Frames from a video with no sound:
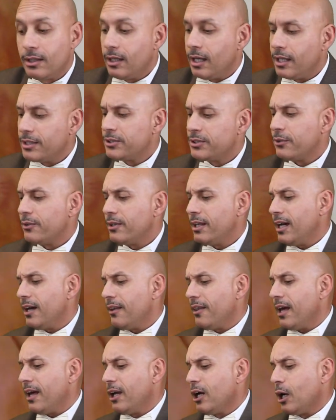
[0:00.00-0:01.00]
And so now
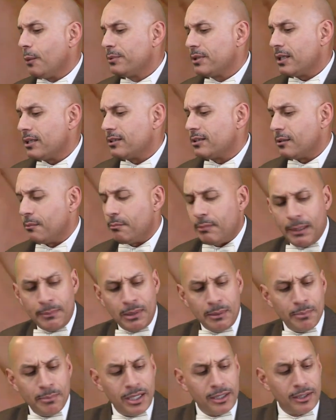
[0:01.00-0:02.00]
that helps us to
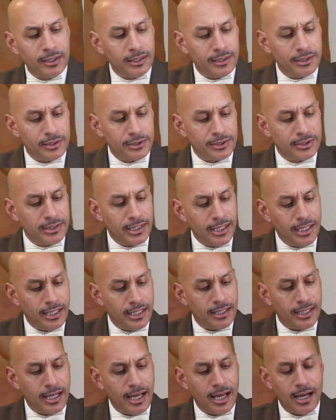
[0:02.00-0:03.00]
maybe better
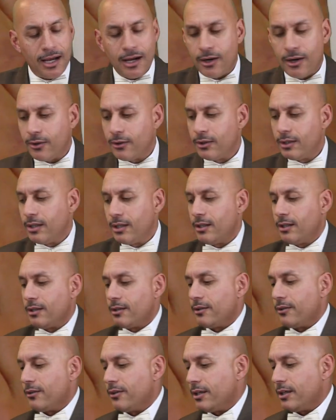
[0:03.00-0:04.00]
understand how
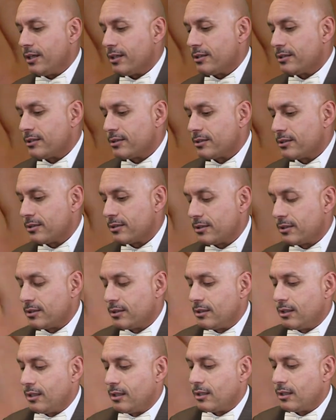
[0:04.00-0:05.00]
this
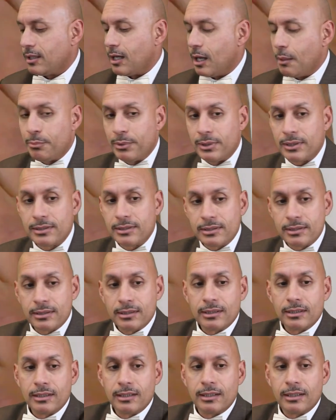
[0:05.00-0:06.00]
compass,
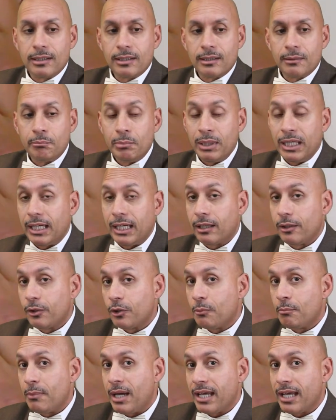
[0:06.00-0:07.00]
being a
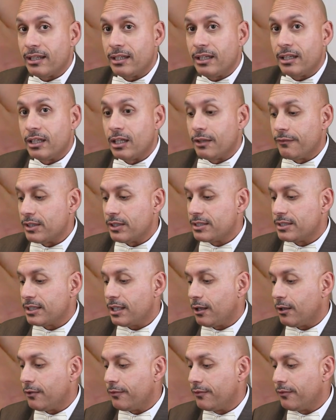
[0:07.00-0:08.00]
little magnet in and of
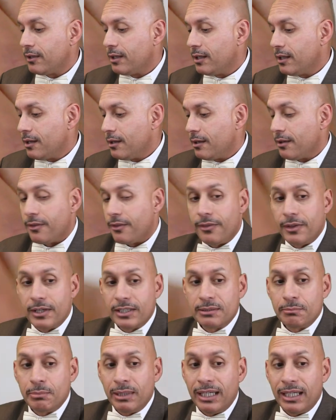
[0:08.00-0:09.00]
itself,
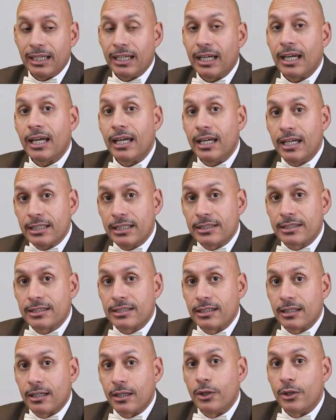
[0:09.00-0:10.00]
this being
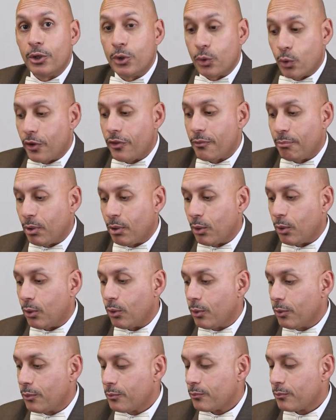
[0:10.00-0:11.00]
its north pole,